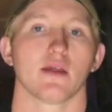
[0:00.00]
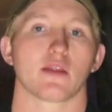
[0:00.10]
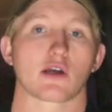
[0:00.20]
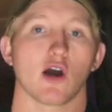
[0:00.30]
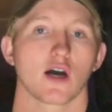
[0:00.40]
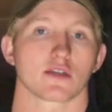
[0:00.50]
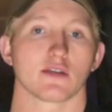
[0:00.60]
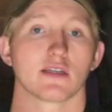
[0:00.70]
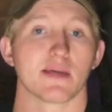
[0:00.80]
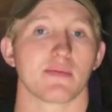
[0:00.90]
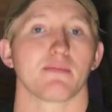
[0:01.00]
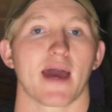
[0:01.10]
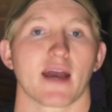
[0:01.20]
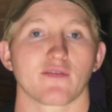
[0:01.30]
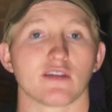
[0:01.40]
the cost of the dip and
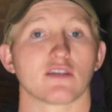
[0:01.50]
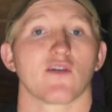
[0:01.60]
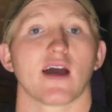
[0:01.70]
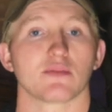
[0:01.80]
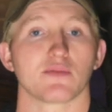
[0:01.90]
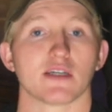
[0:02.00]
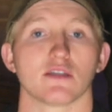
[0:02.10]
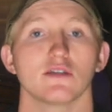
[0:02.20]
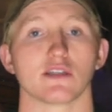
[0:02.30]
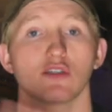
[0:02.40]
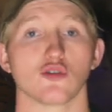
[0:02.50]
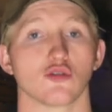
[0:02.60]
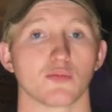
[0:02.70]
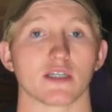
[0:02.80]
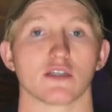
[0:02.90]
pack for these five species, these two
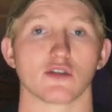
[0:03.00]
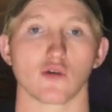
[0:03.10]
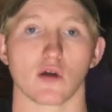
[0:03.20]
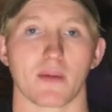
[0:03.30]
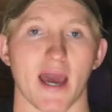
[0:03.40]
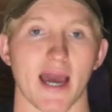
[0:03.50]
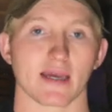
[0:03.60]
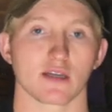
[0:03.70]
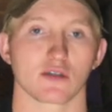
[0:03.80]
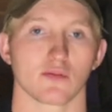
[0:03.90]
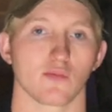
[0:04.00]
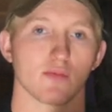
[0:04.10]
species to our package.